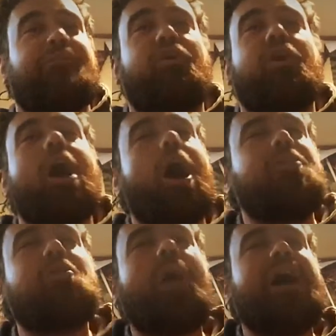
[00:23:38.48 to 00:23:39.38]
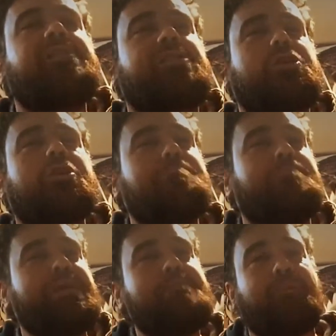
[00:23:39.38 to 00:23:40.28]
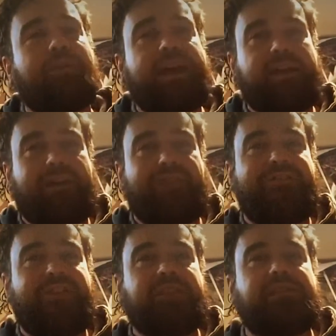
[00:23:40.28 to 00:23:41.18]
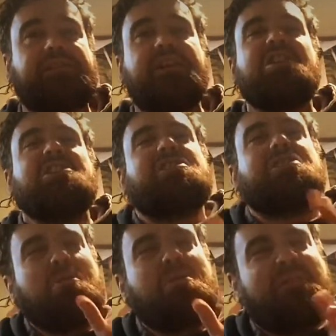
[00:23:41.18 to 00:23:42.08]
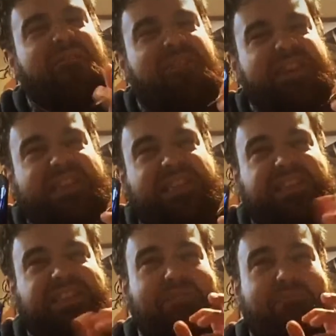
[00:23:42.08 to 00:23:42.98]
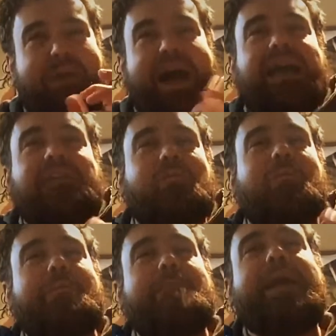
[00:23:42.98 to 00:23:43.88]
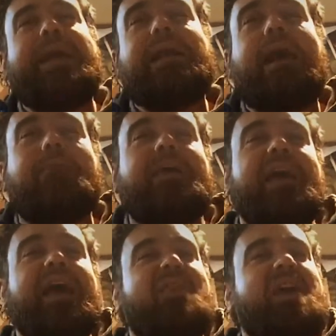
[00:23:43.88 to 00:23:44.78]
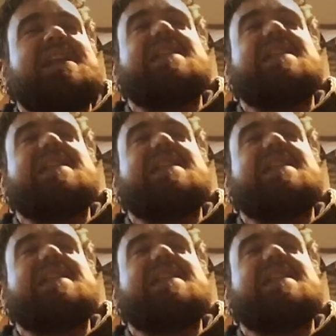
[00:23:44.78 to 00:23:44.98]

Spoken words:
before otherwise good people get convinced? So convinced their mind will be made up and they